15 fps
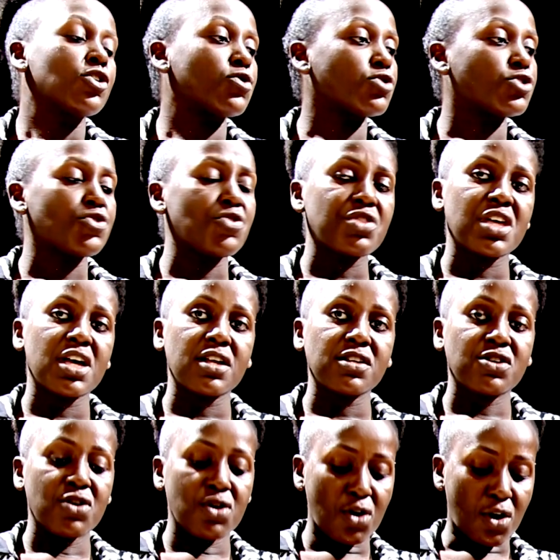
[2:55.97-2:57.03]
Could you
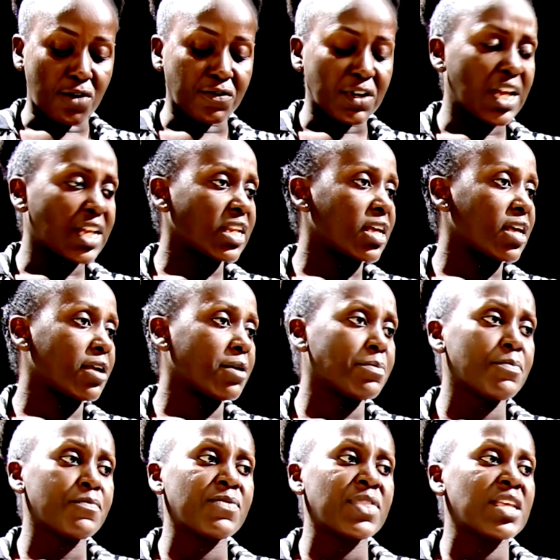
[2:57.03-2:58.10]
think of any
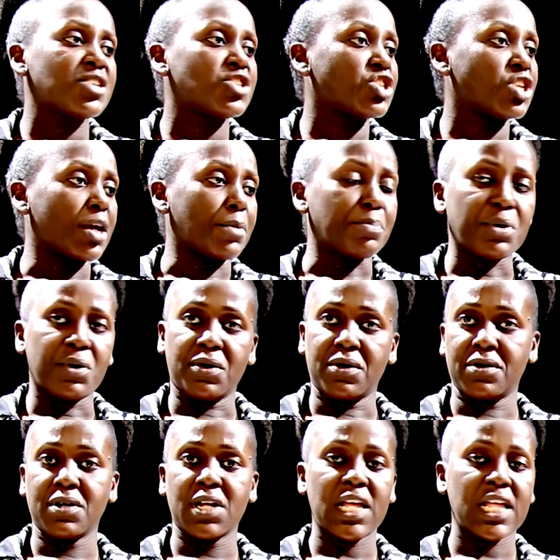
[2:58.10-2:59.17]
shape
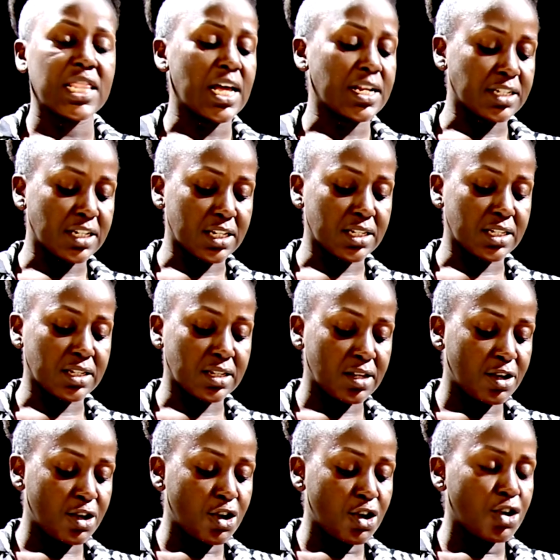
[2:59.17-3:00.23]
that is,
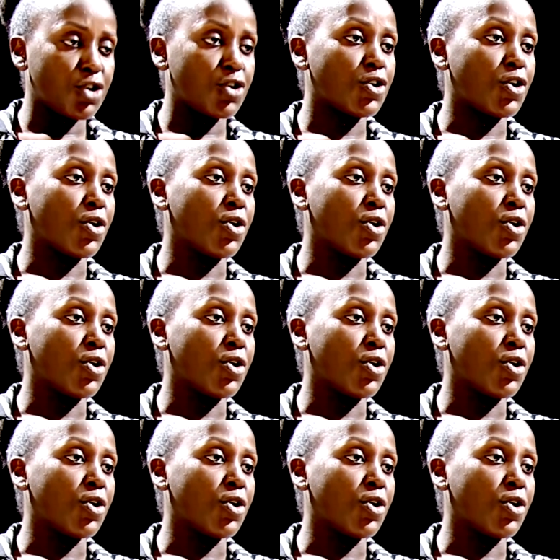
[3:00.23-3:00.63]
in